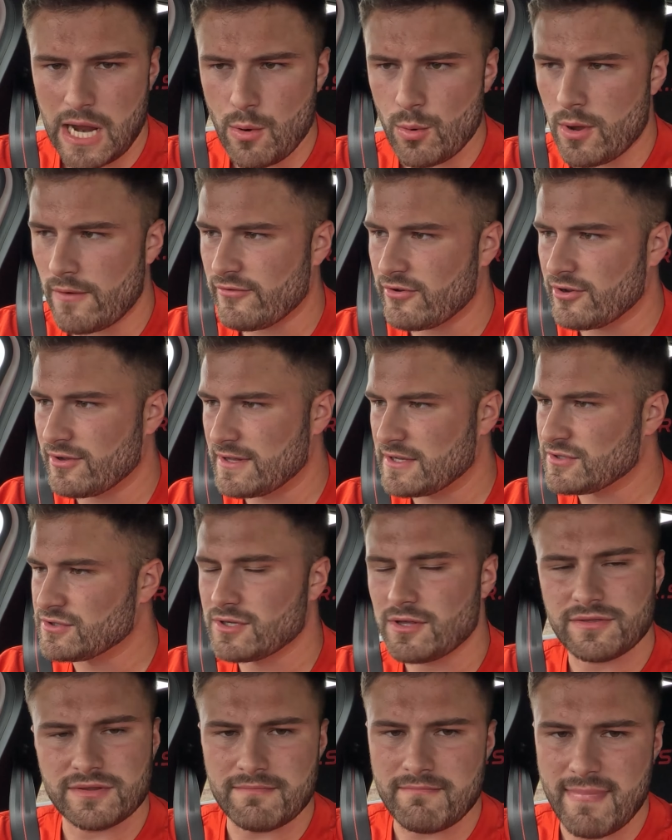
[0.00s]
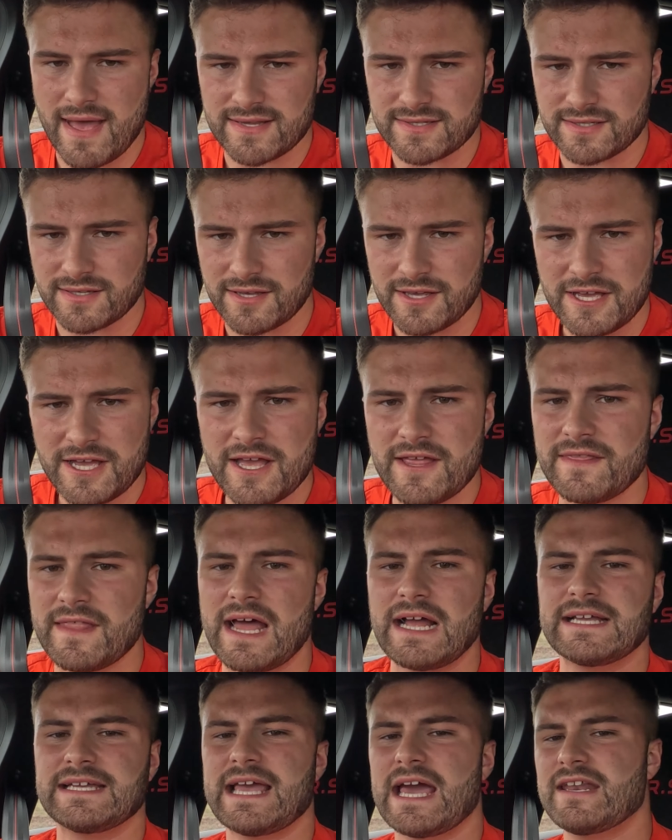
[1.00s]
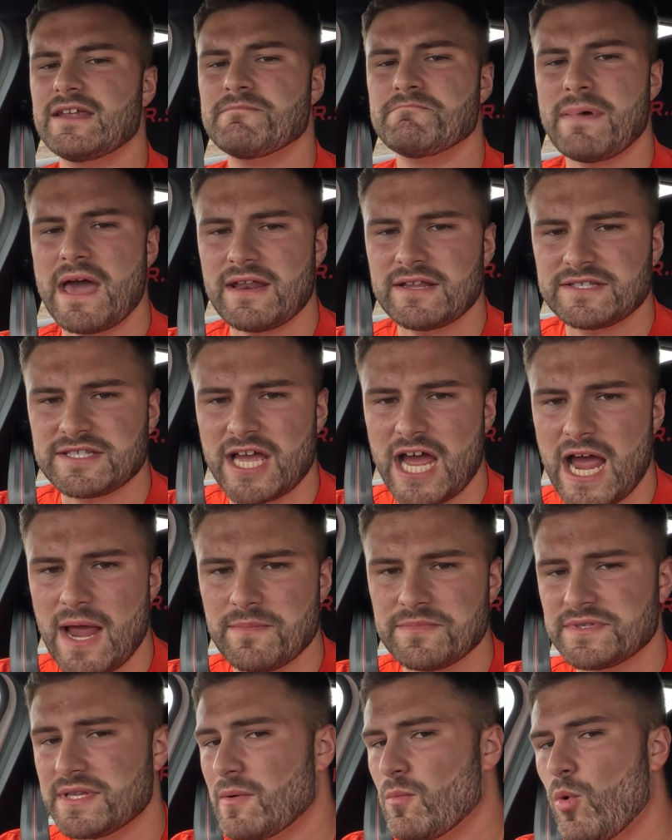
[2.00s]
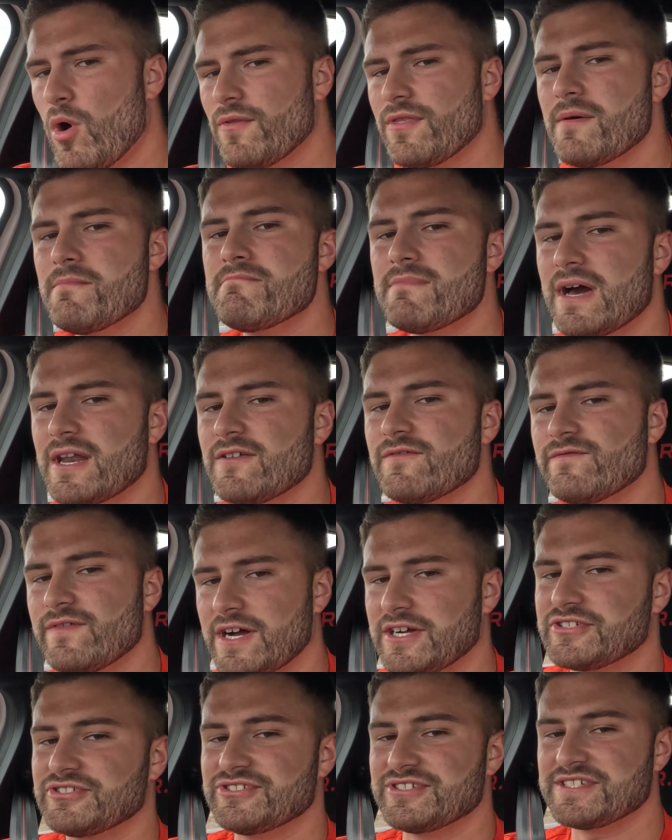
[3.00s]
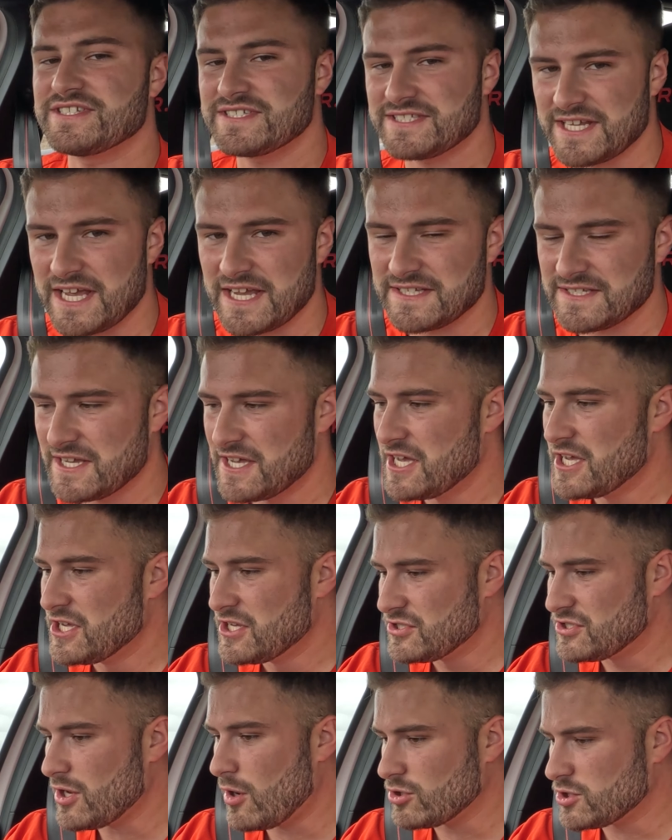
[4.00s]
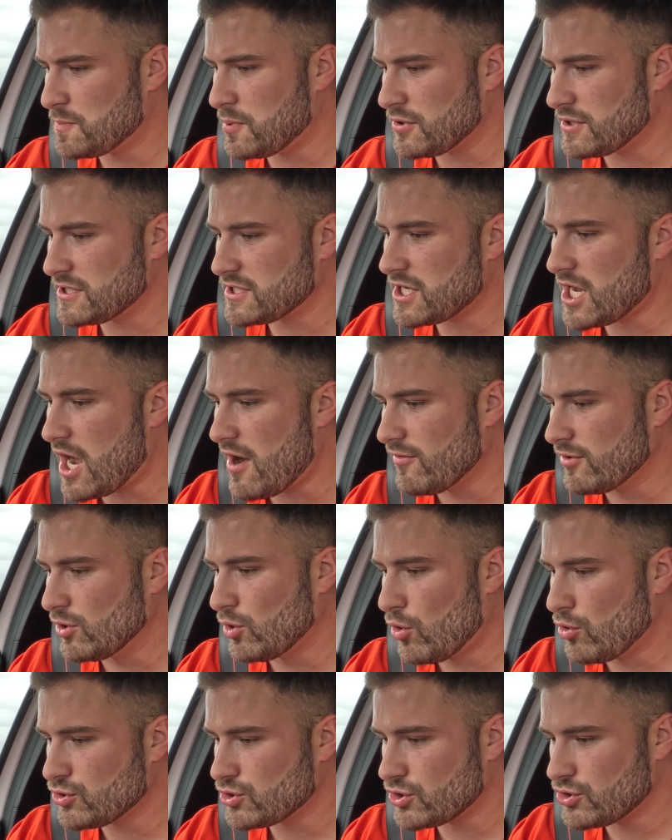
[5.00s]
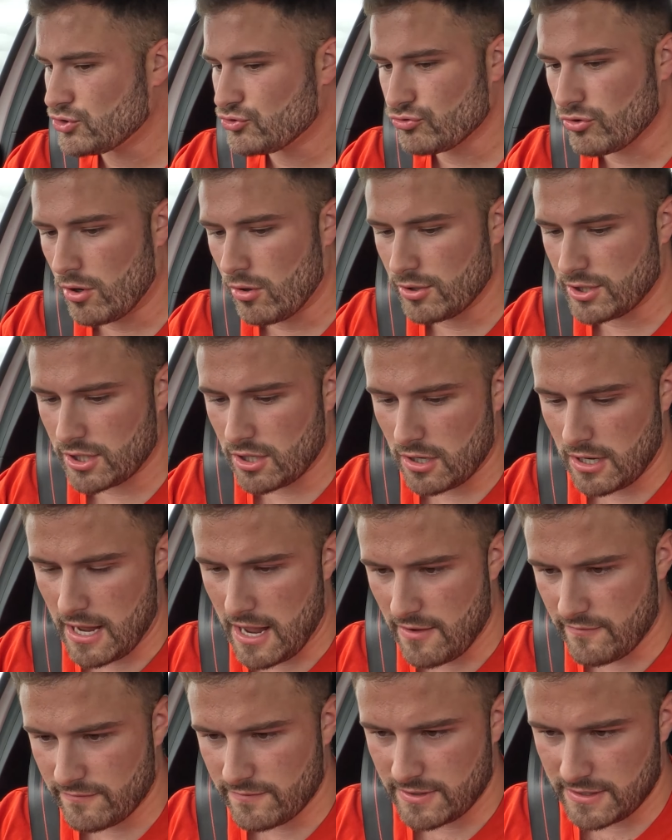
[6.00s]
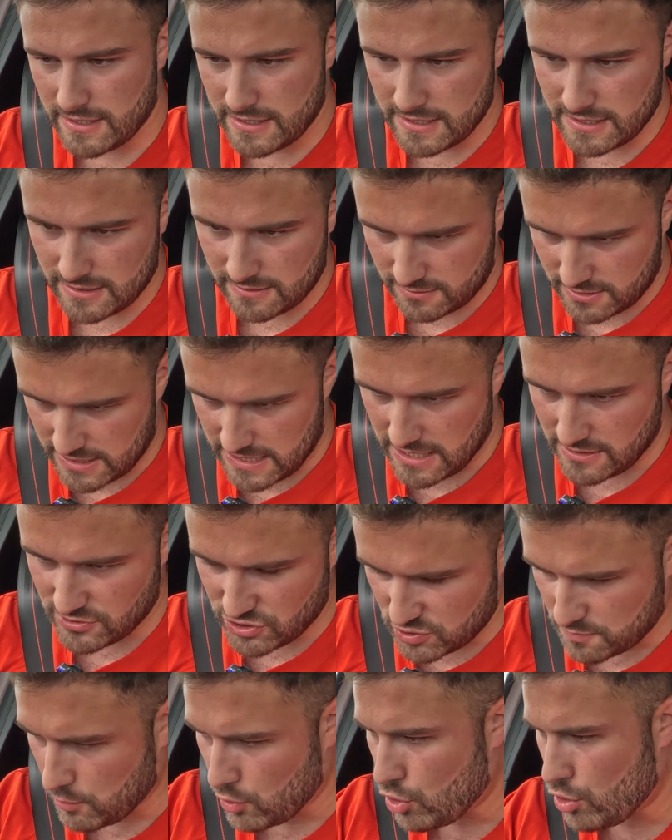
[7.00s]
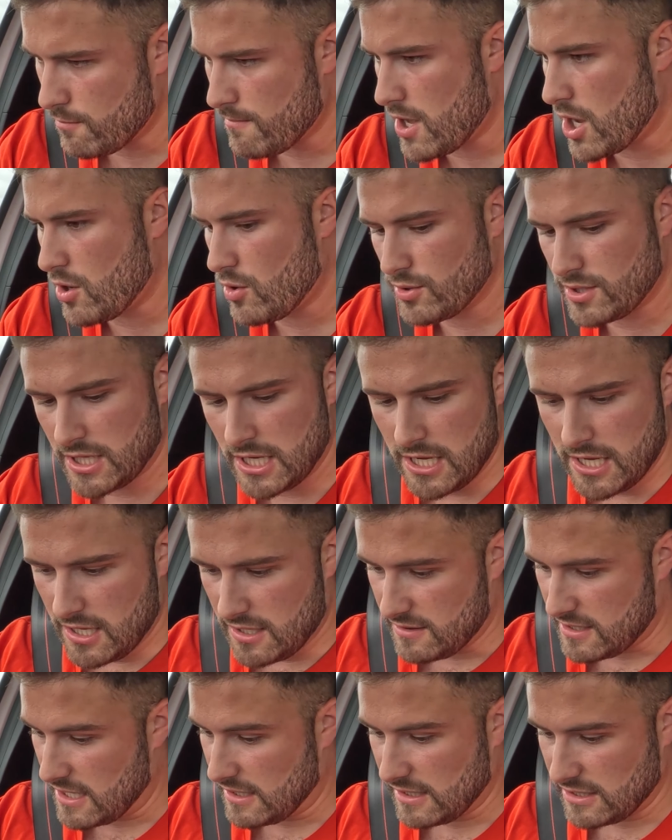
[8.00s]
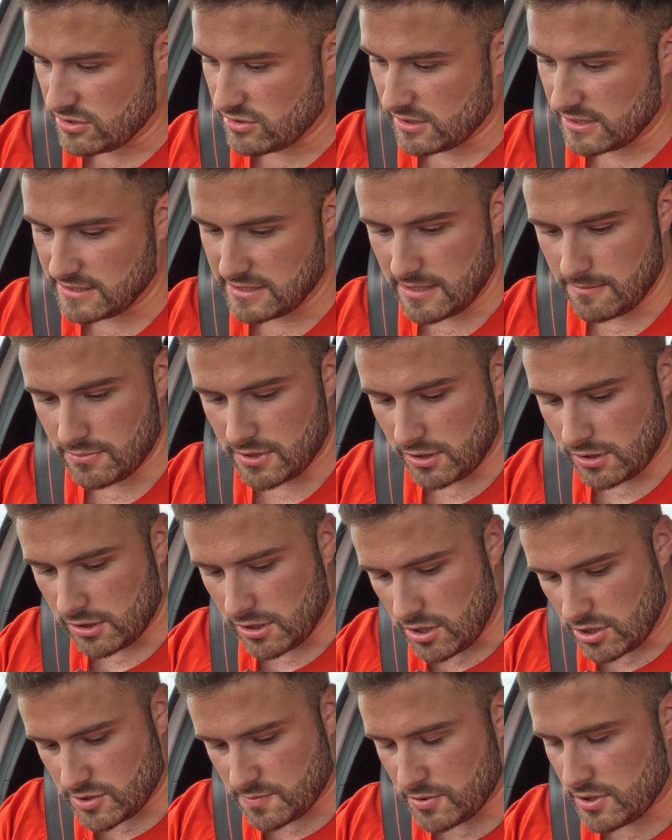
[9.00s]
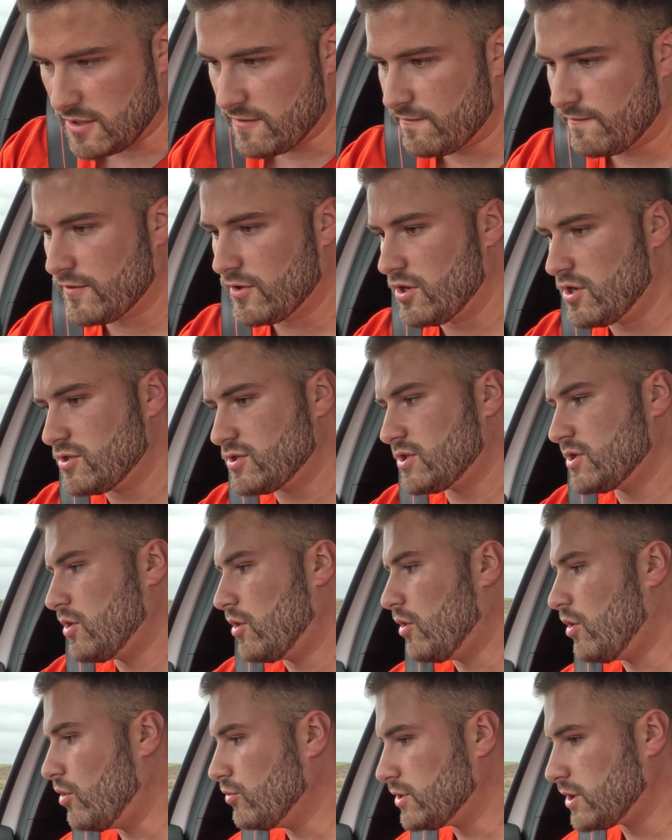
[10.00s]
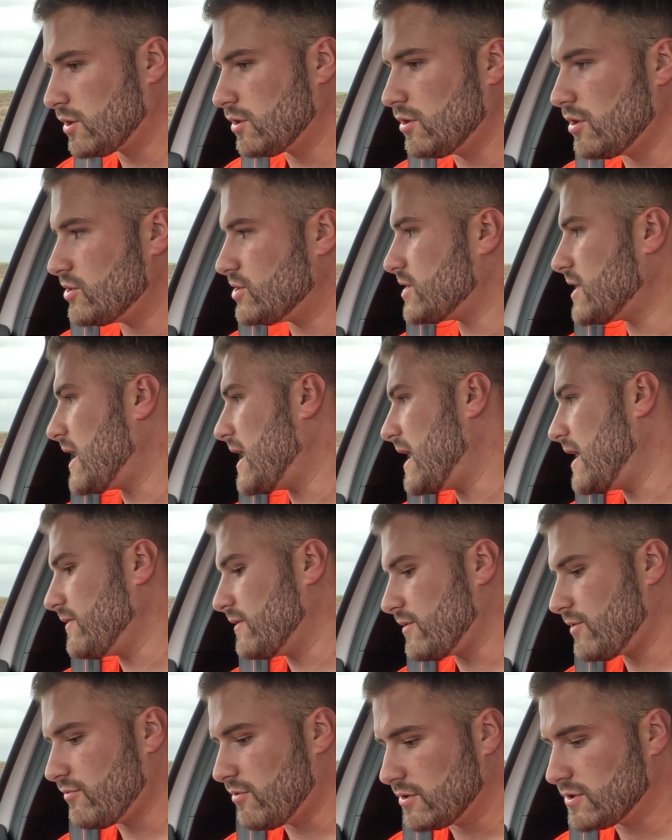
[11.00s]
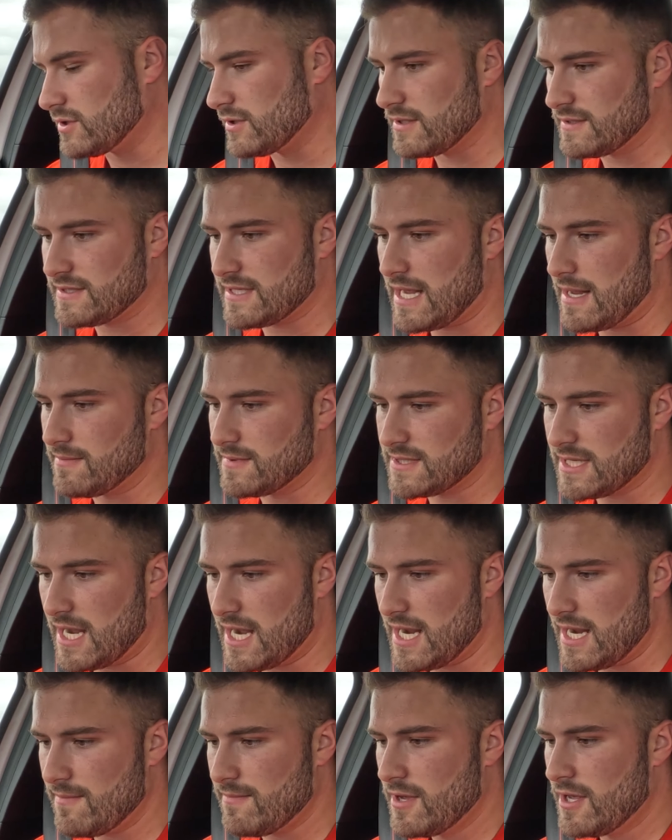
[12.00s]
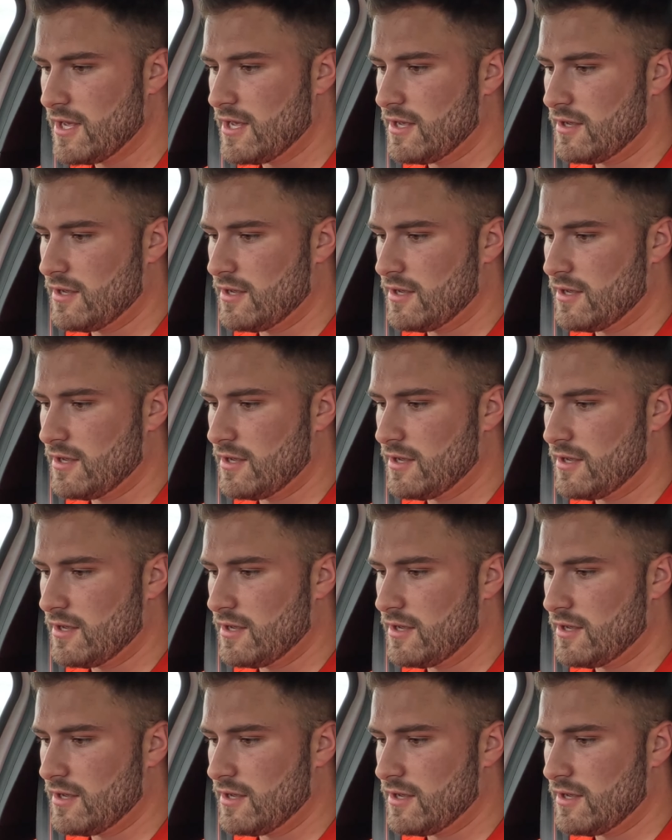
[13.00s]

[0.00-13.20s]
however there's nothing better than getting better times than what the manufacturers state. So to put this car in launch control, you've got to have it in sport mode, then literally dip the clutch, put it in first, hold the clutch and the throttle at the same time.